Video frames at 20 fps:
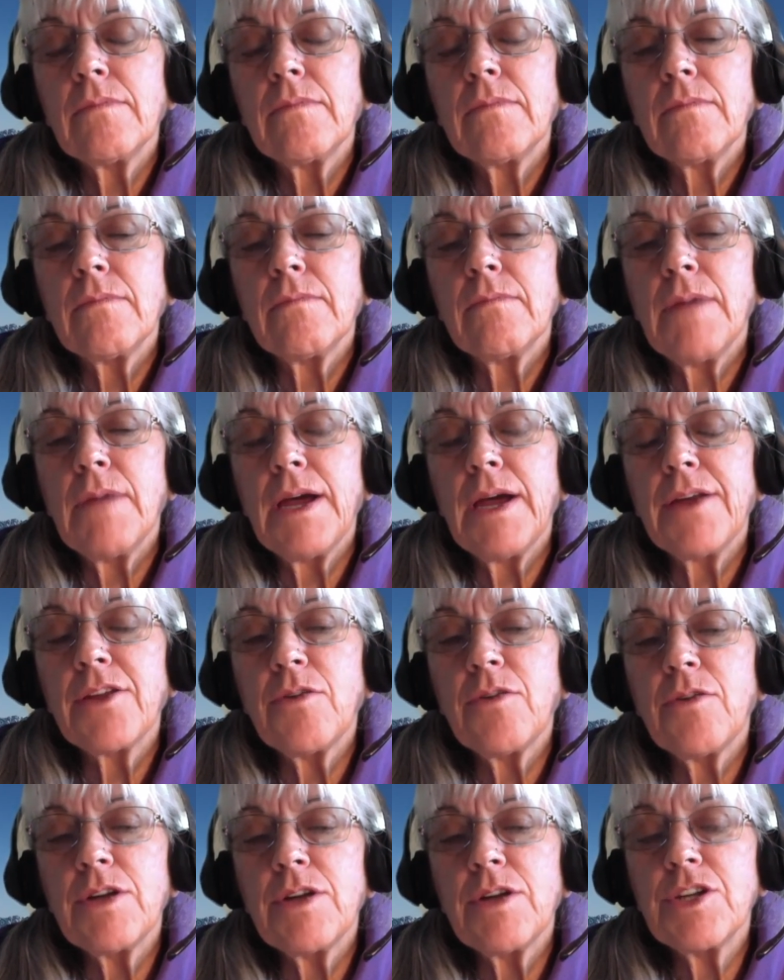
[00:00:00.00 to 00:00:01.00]
my other
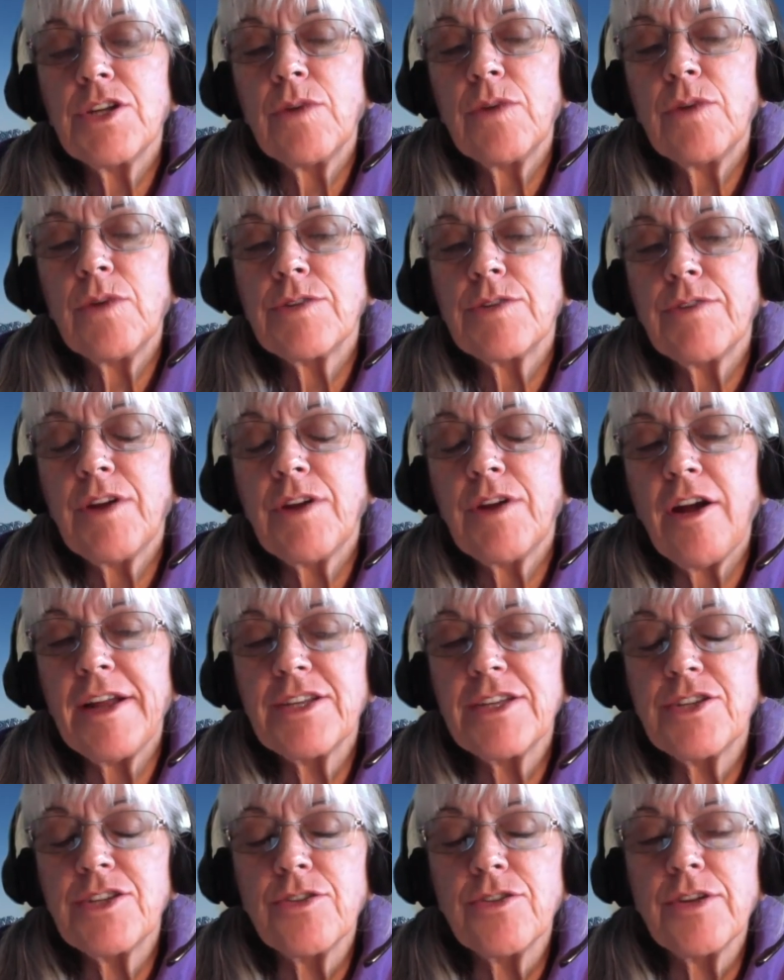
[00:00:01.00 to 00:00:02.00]
question was regarding
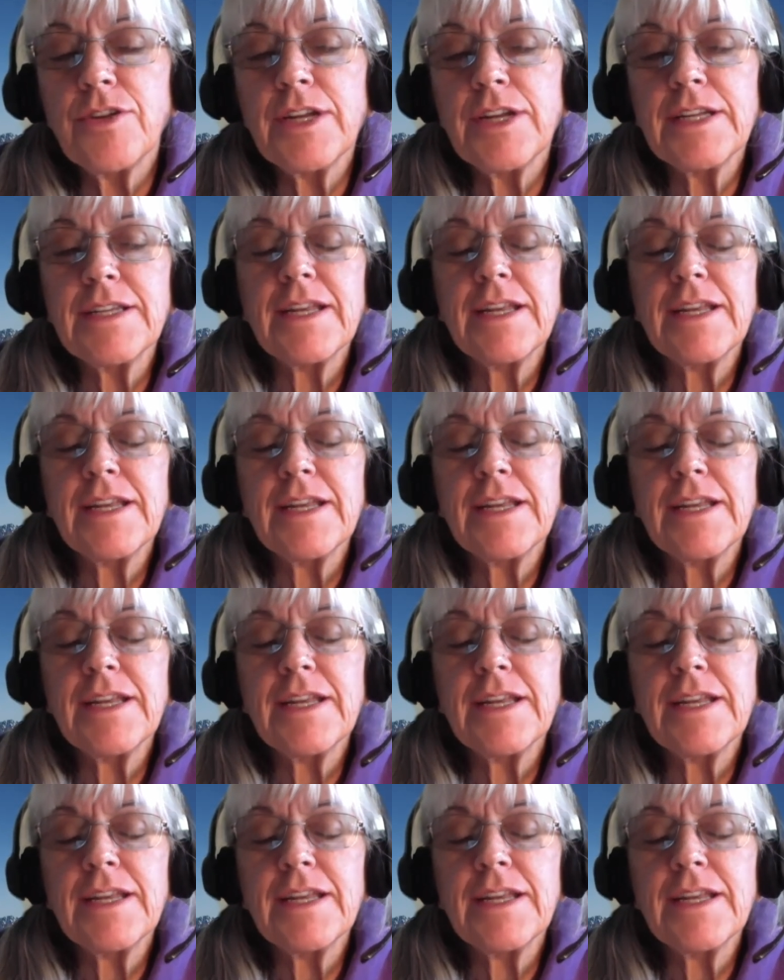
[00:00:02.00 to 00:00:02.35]
students,